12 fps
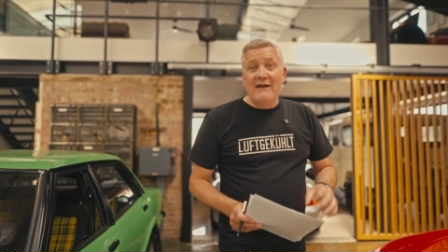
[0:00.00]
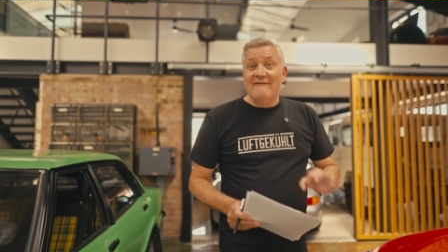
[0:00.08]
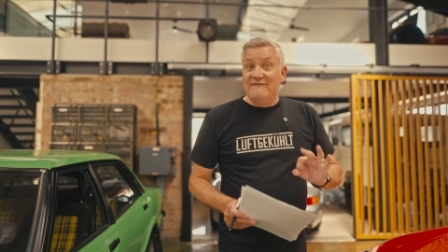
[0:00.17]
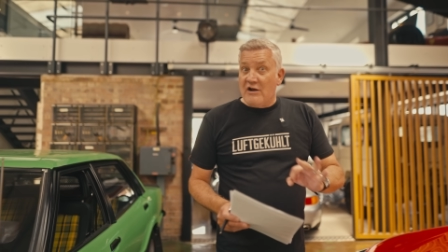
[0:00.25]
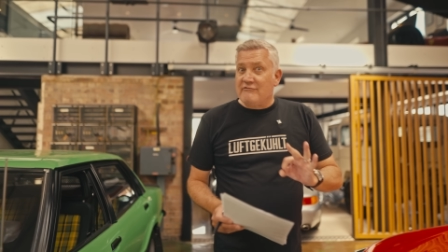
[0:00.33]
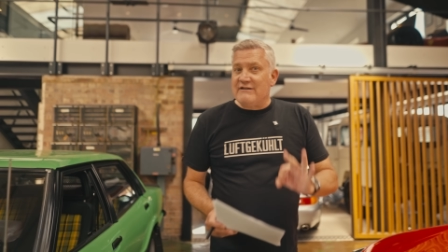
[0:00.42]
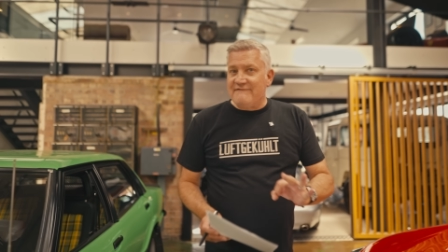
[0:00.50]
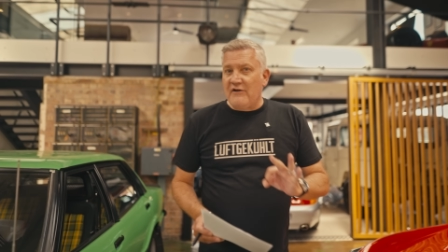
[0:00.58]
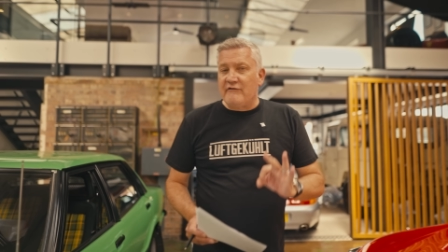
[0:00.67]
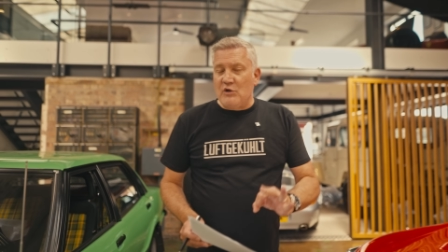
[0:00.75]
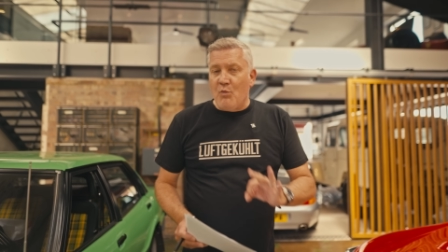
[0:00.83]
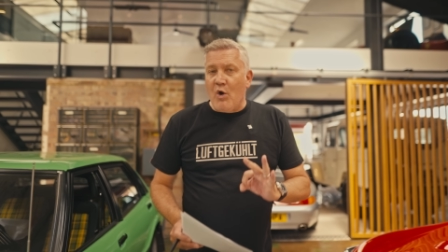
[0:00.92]
Very,
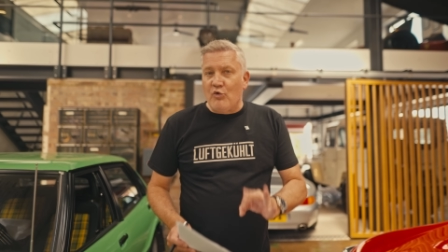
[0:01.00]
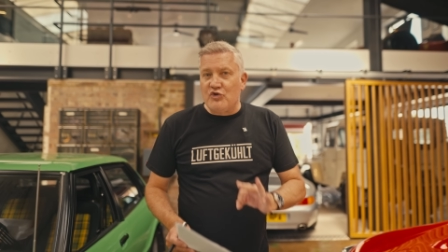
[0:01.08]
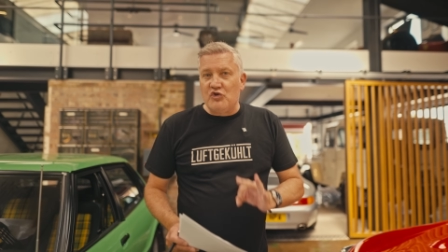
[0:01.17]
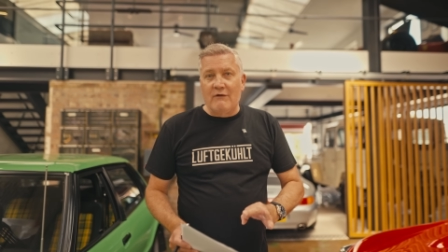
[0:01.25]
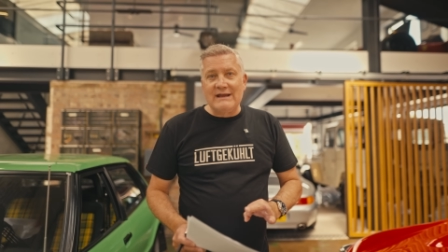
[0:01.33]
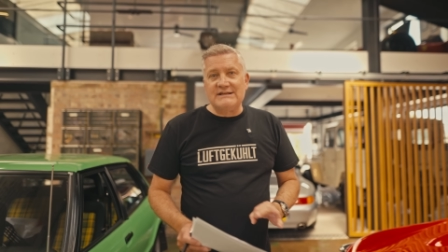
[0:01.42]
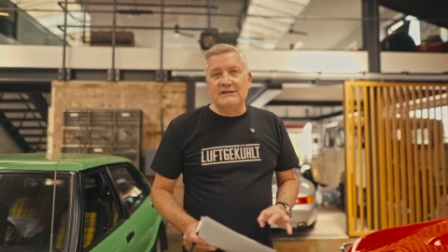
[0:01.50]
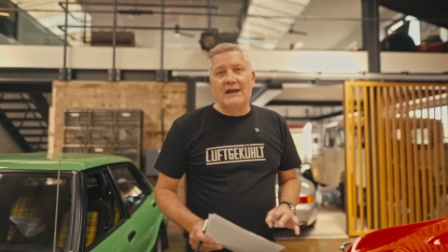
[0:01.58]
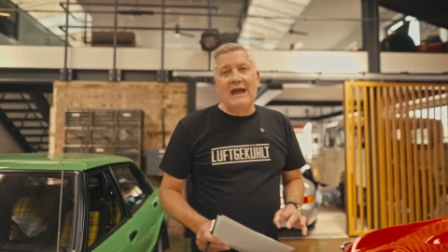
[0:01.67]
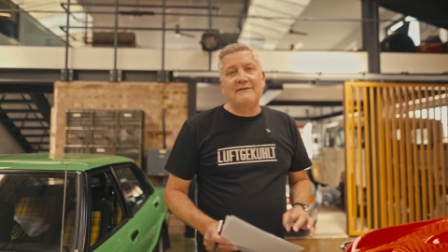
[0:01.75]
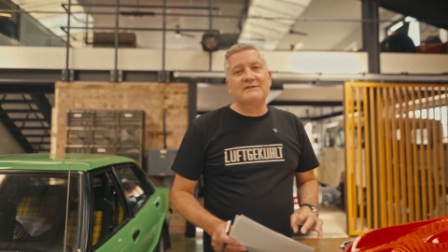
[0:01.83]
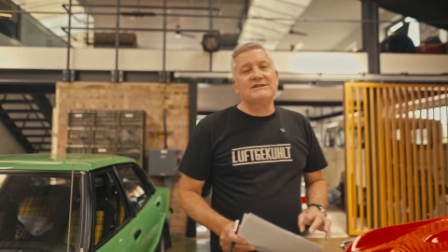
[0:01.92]
very well curated, I
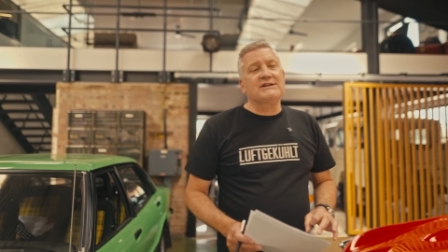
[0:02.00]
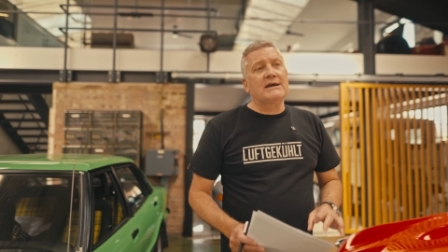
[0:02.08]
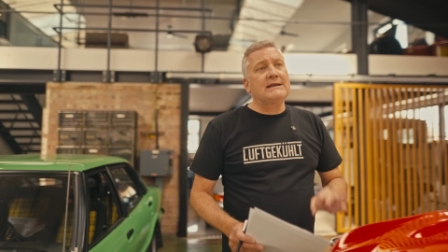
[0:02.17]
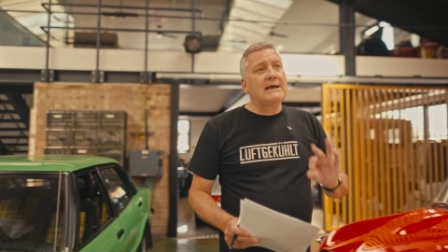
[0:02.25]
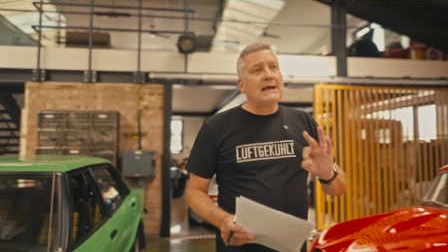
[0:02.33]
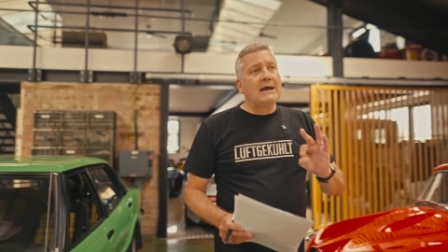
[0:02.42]
have to say.